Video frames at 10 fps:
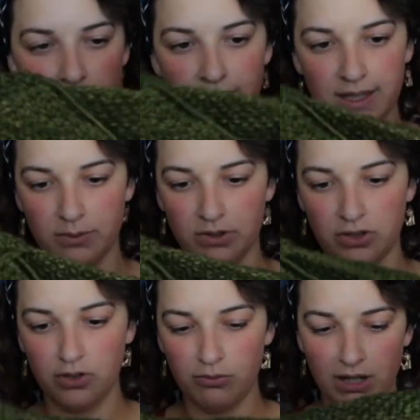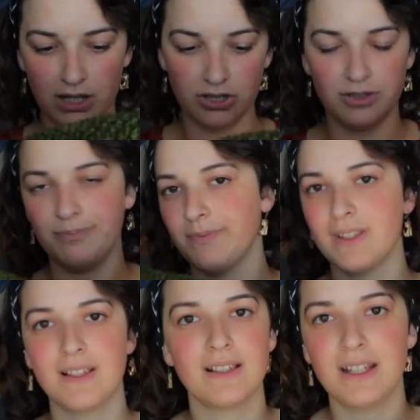on this one too much,
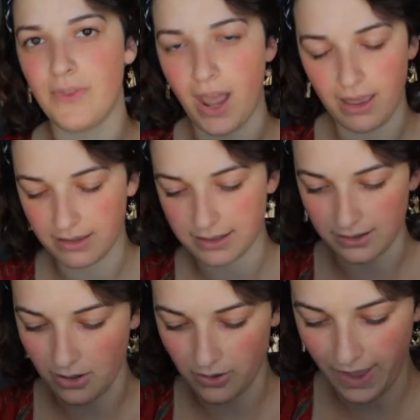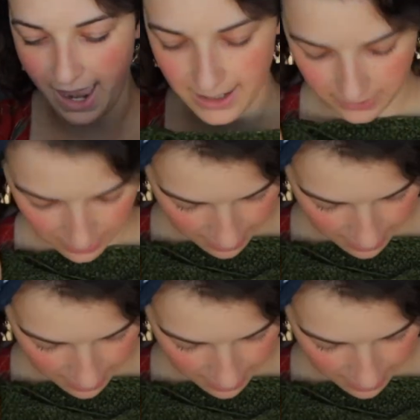sleeve island and all that.